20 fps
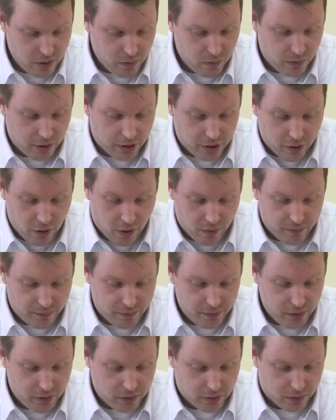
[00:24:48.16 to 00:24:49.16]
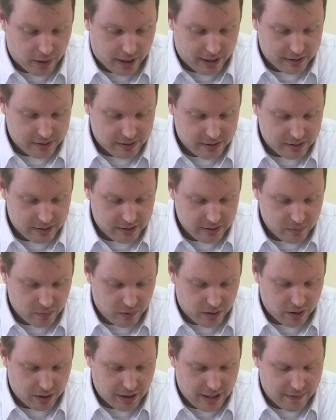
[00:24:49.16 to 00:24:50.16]
Were it not for your grace,
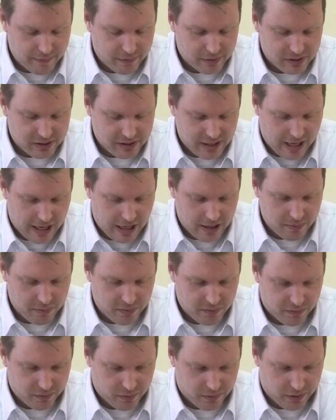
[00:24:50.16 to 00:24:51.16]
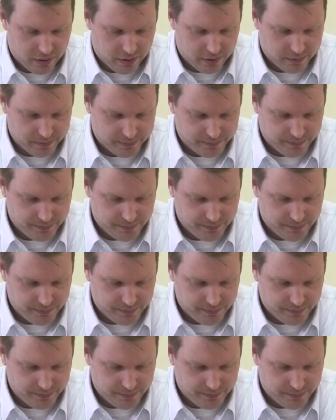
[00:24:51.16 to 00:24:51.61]
we could never stand before you.